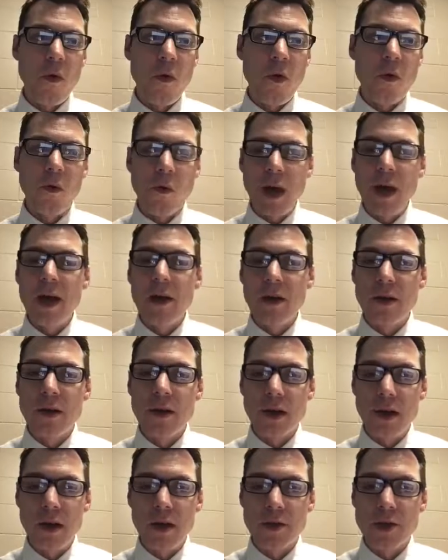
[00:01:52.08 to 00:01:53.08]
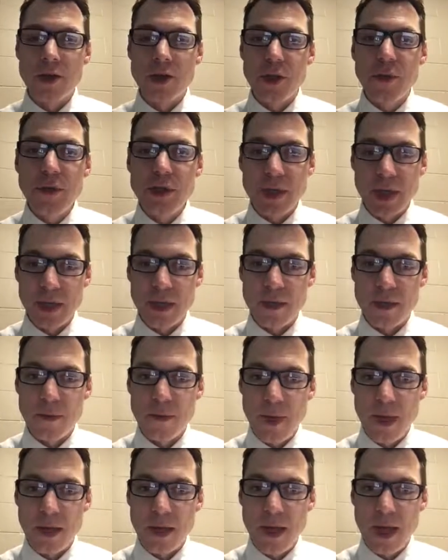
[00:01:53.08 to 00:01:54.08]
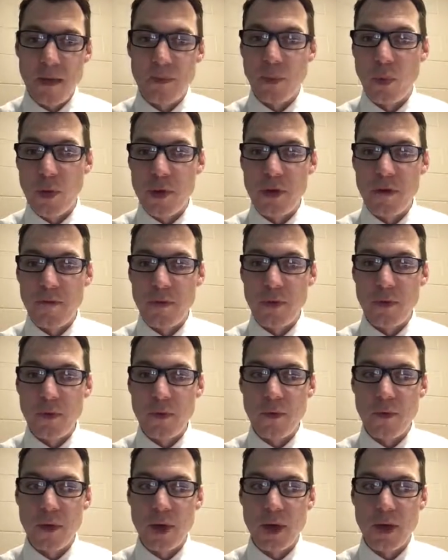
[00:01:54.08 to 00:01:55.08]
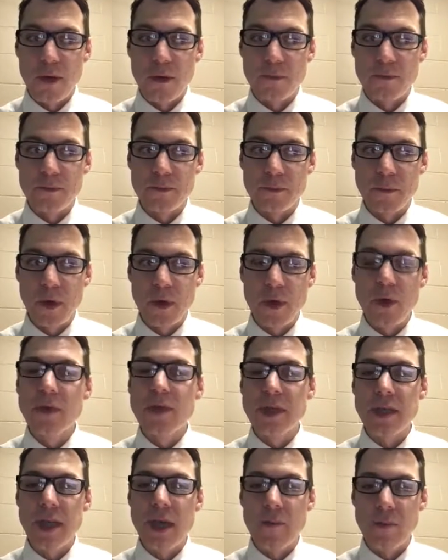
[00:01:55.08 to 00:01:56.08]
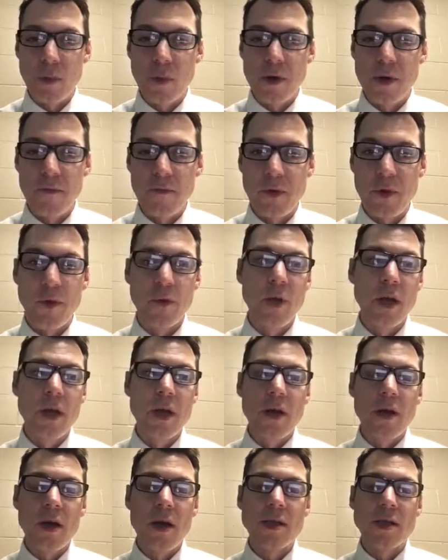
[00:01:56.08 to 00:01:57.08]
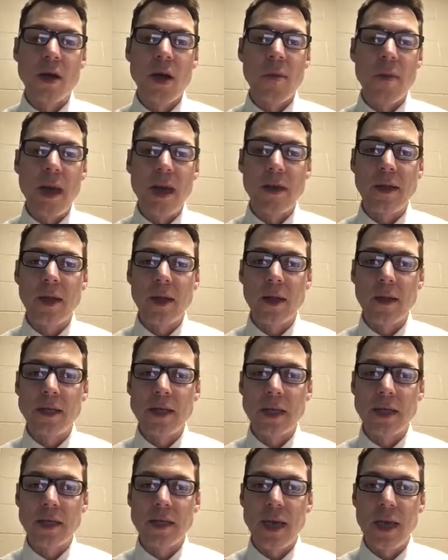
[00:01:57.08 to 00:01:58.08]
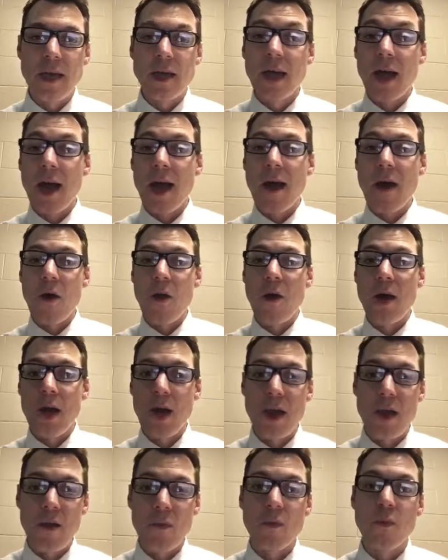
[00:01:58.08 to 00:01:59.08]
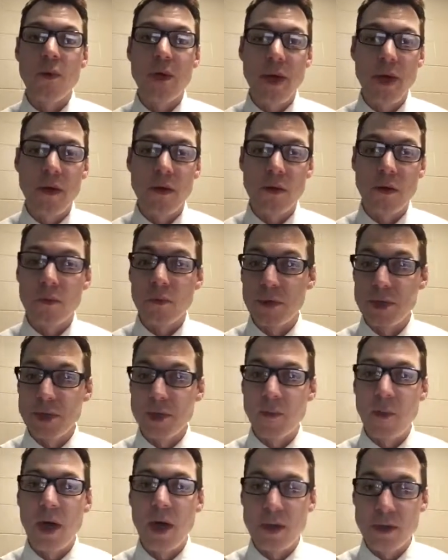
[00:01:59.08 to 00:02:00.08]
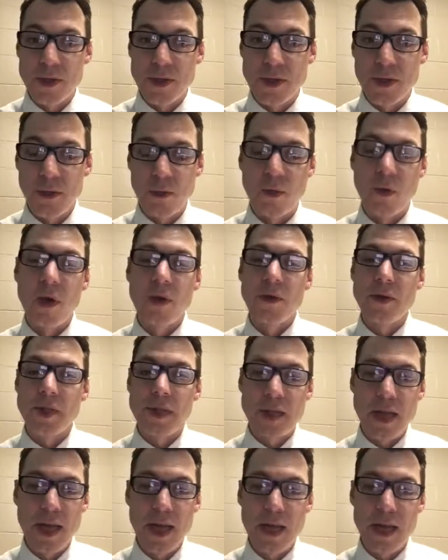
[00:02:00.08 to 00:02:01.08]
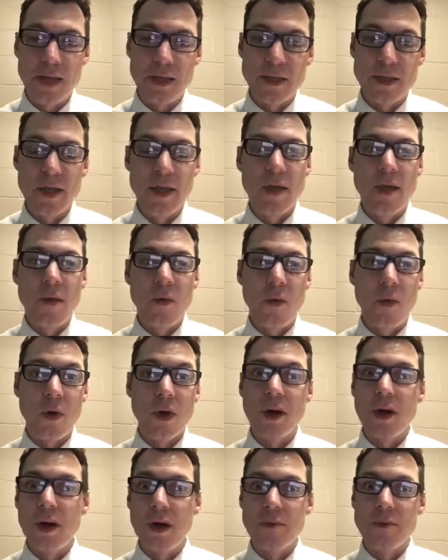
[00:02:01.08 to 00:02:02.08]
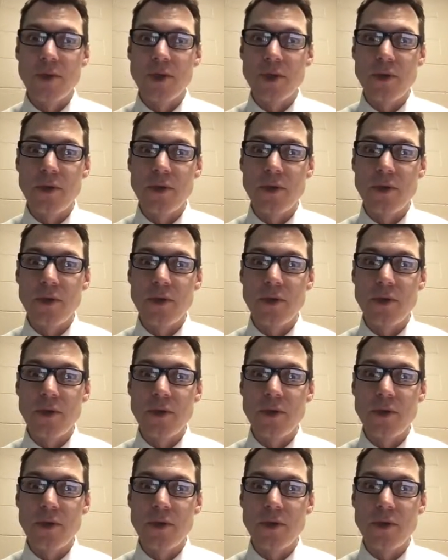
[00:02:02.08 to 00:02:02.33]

A writer choosing to make that point of view, using that point of view, is automatically going to dictate how a reader responds to or understands or comes